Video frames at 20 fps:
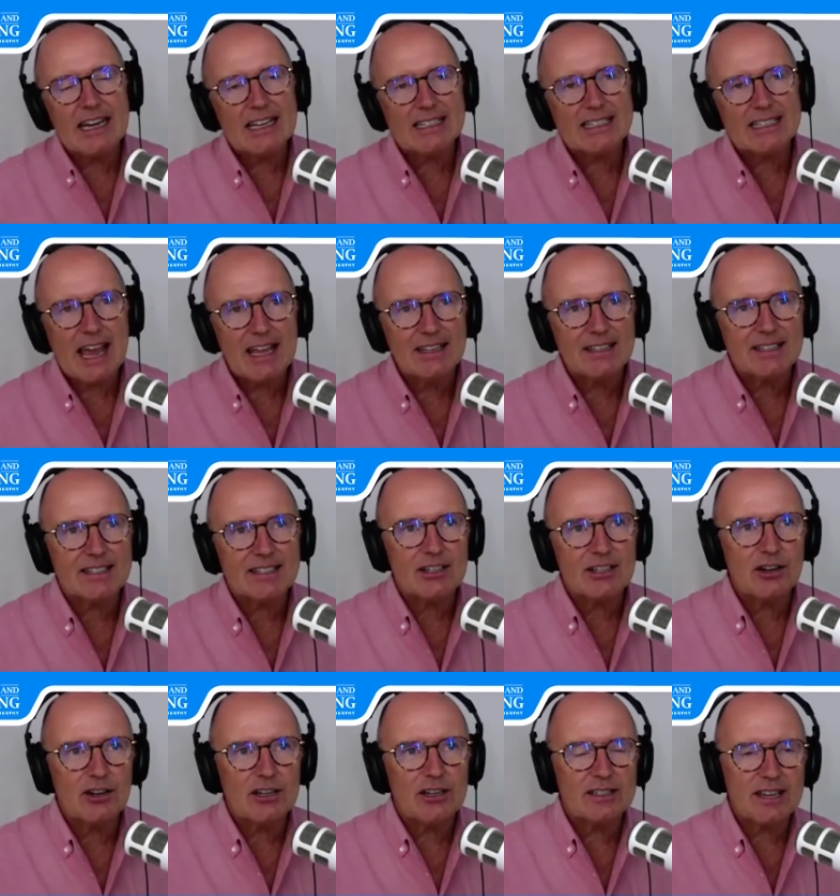a sense,
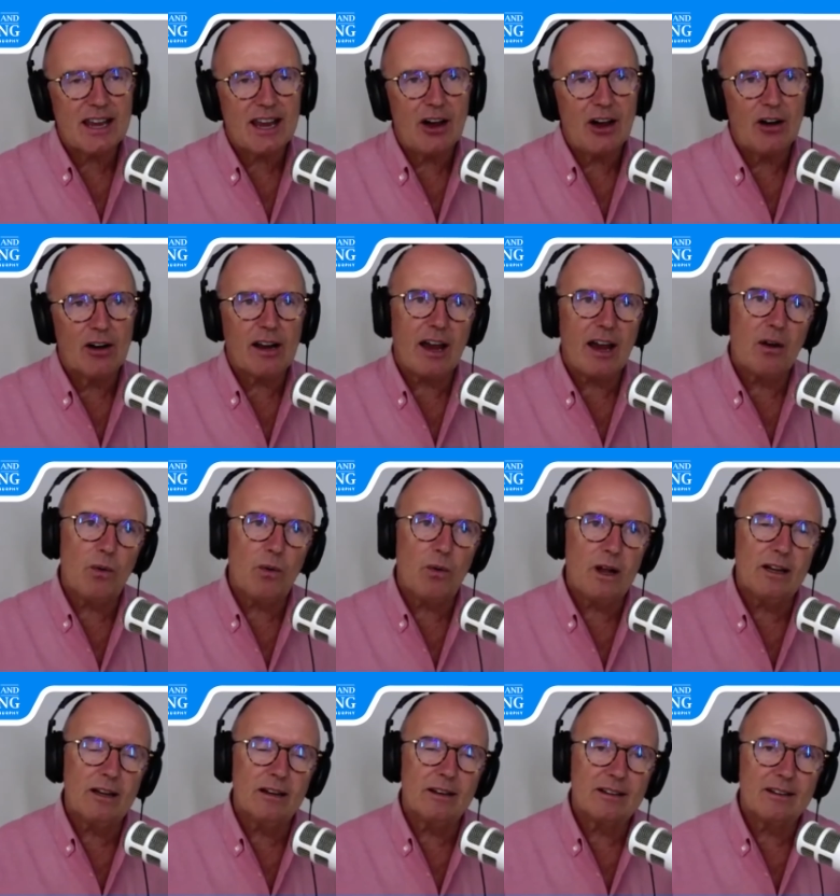you can say, okay,
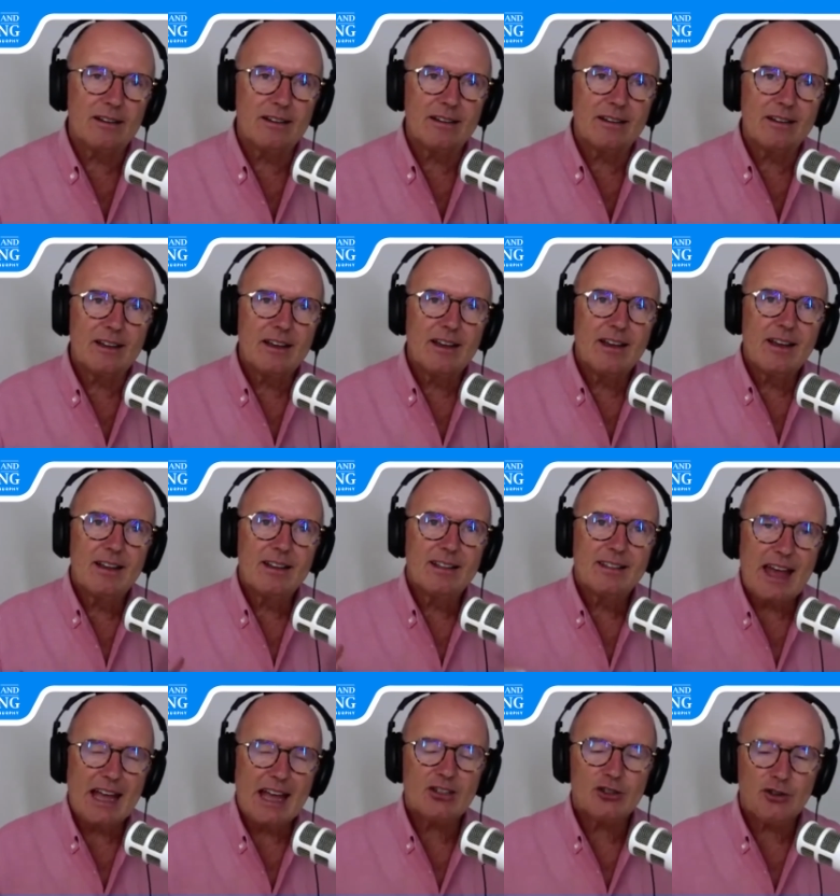well,
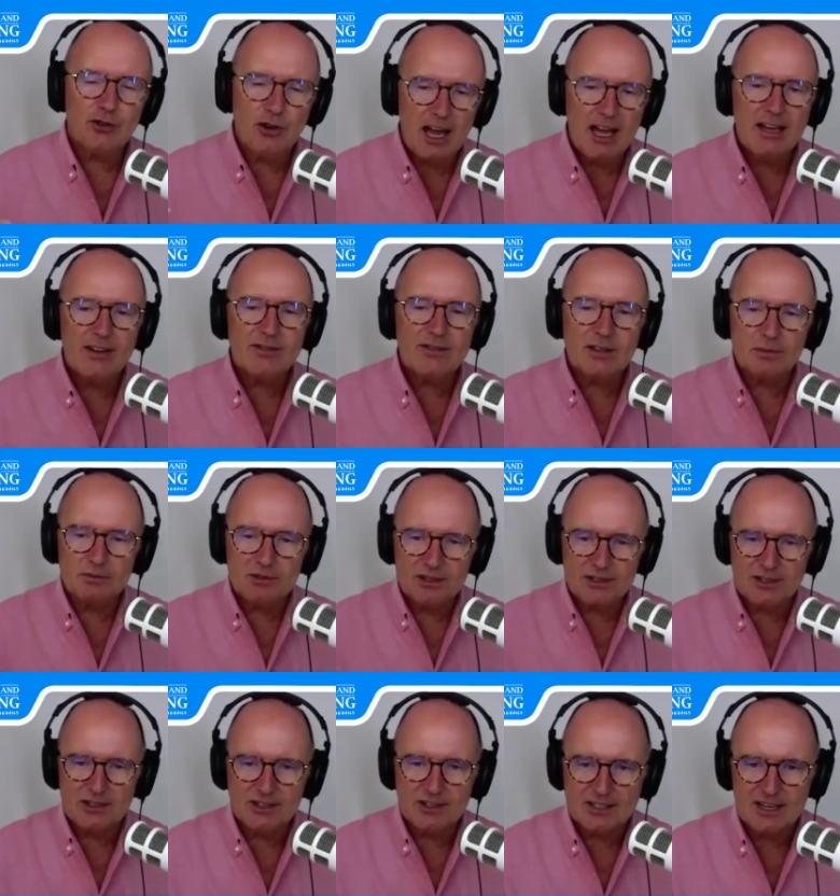that drives them to
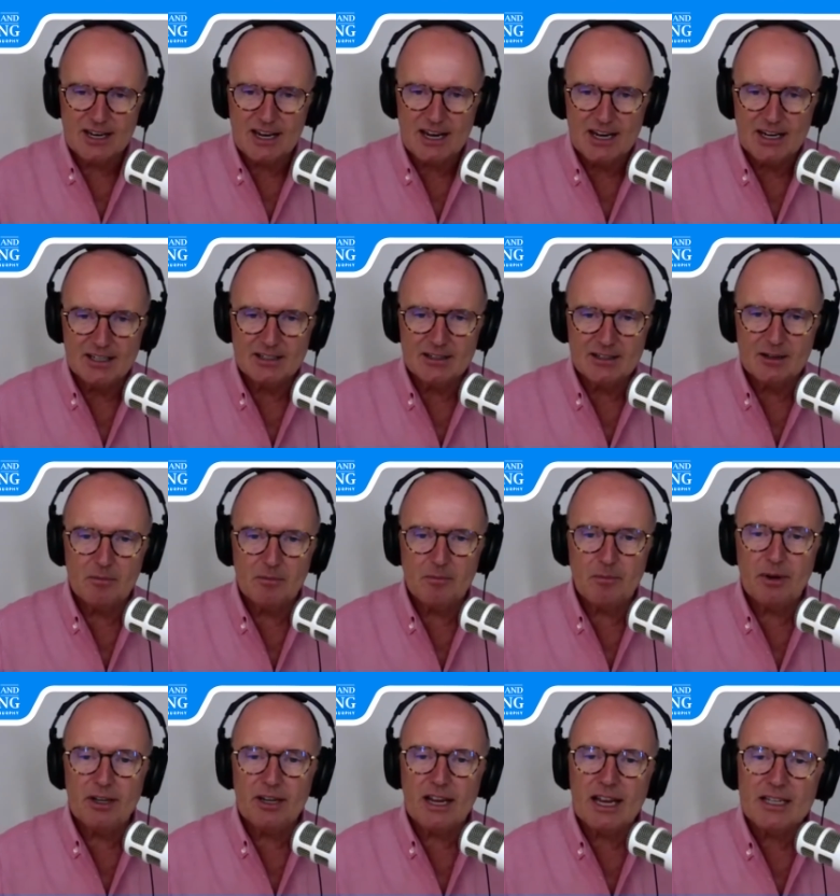succeed.
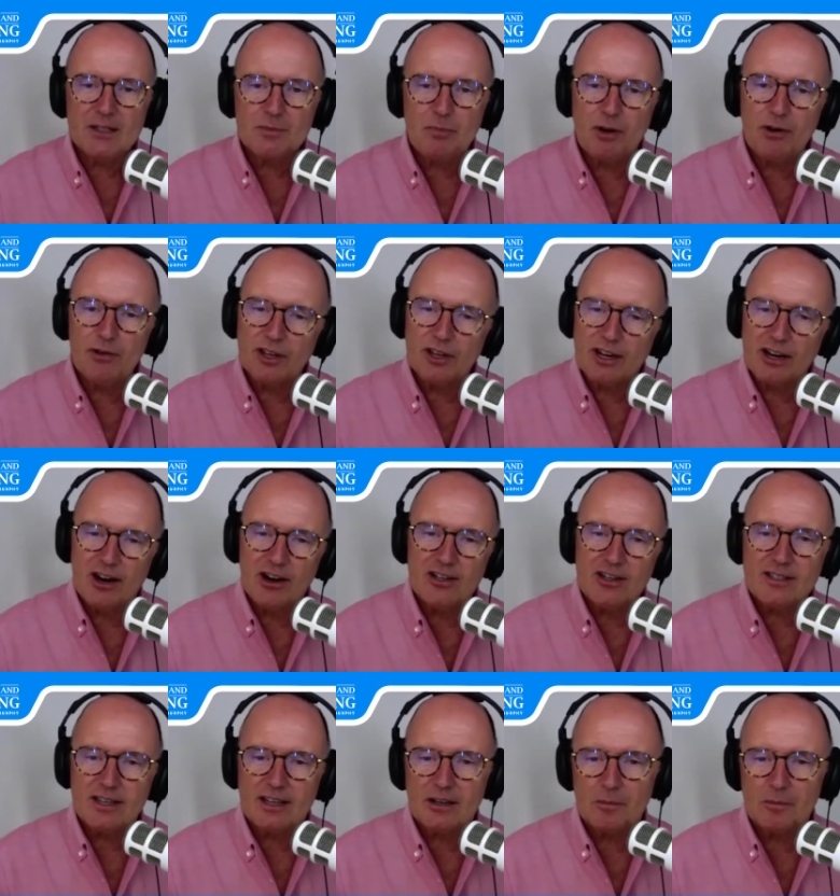But it's both a
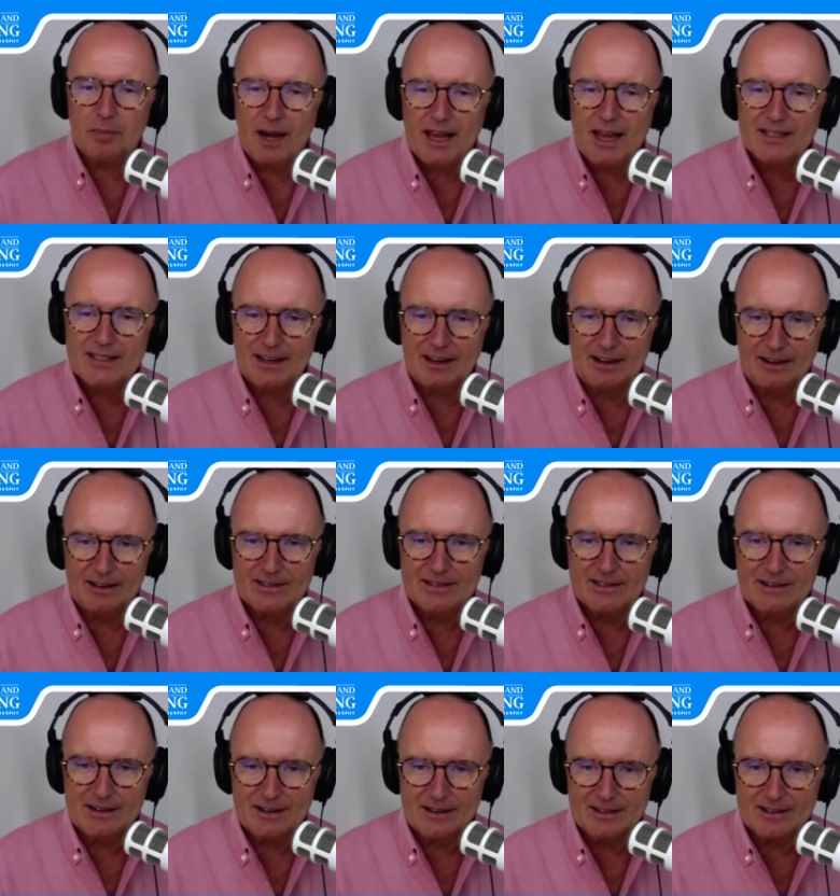curse and a blessing,
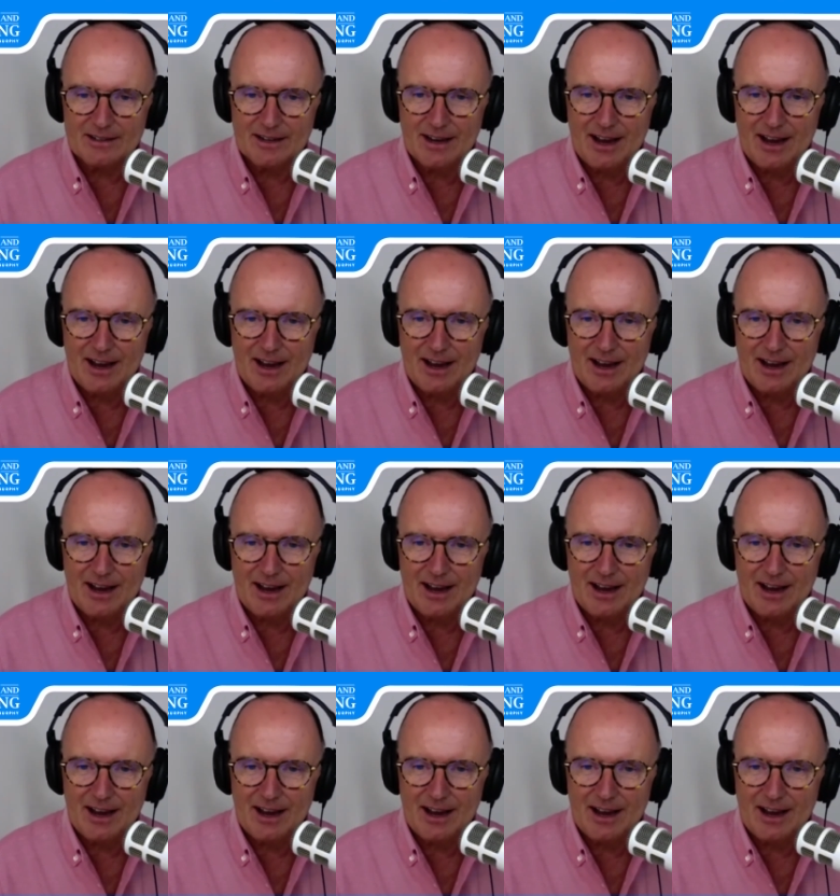isn't it?